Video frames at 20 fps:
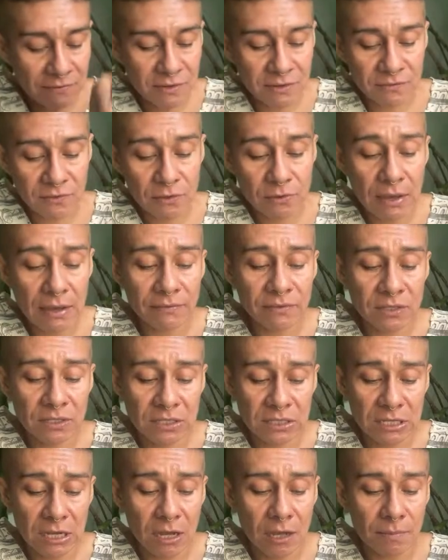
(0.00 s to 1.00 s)
if you have to
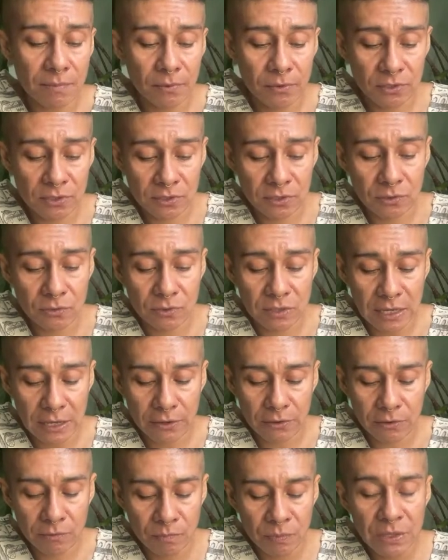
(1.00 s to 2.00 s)
stop or slow
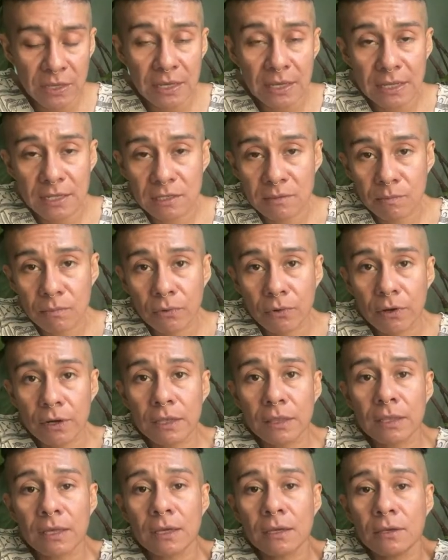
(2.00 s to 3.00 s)
down, it's important
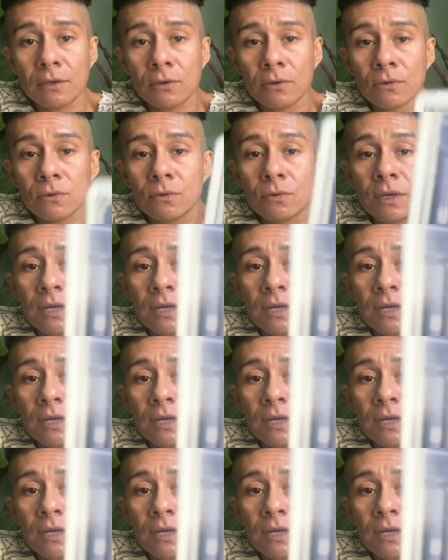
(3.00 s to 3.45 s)
that you